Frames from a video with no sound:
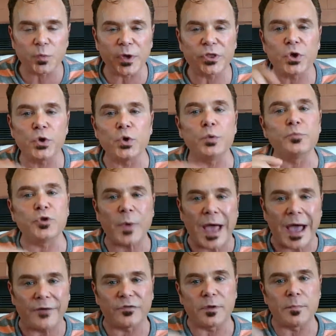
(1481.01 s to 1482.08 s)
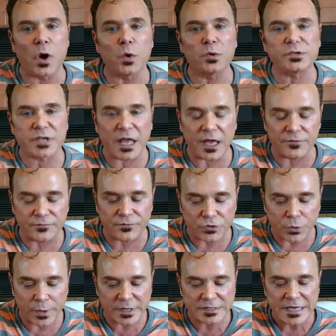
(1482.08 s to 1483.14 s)
with whom you have the most
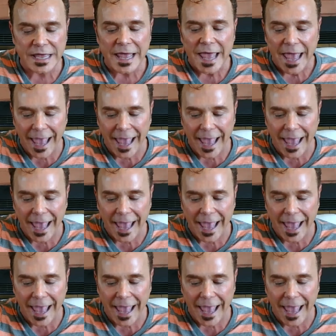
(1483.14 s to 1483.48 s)
influence